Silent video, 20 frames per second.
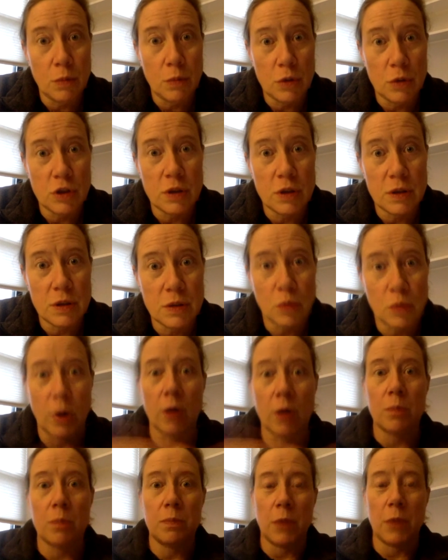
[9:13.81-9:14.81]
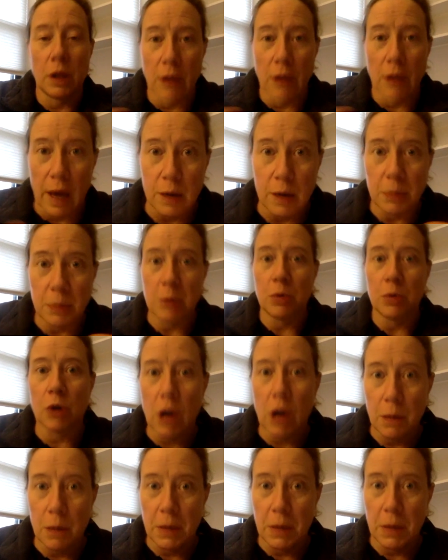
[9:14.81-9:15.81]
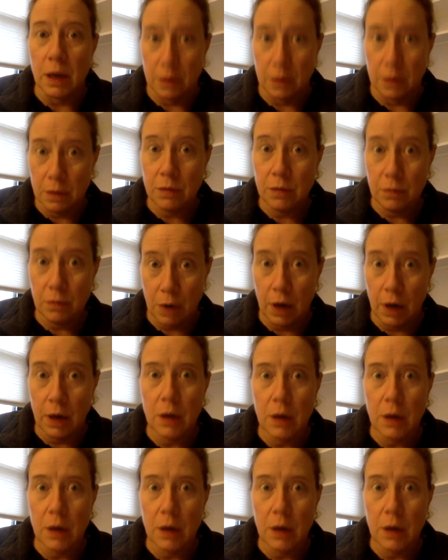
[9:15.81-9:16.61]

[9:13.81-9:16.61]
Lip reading: which is where a lot of people come in, right?